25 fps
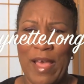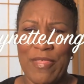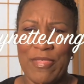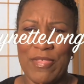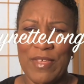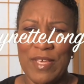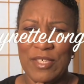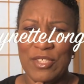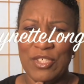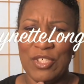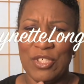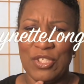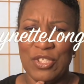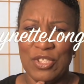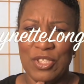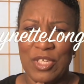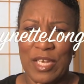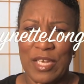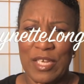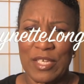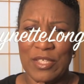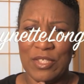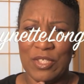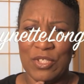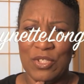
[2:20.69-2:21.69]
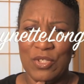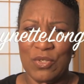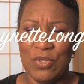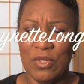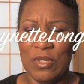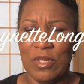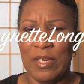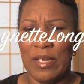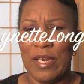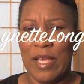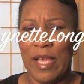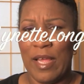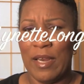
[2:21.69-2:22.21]
I think she changed it to
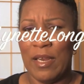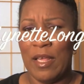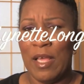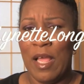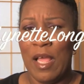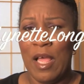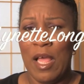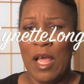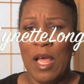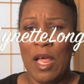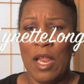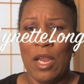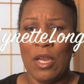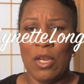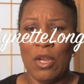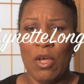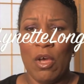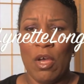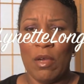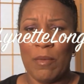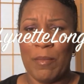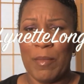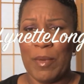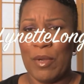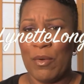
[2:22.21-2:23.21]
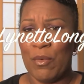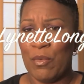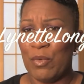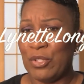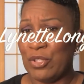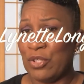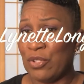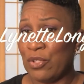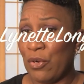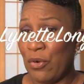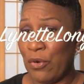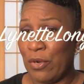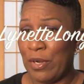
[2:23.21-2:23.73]
Lynette Longmier,
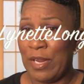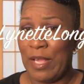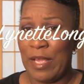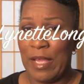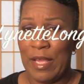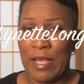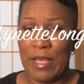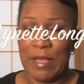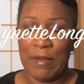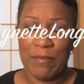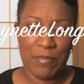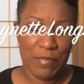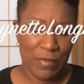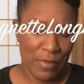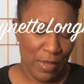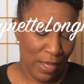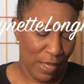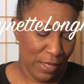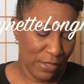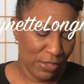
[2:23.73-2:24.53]
which is her name.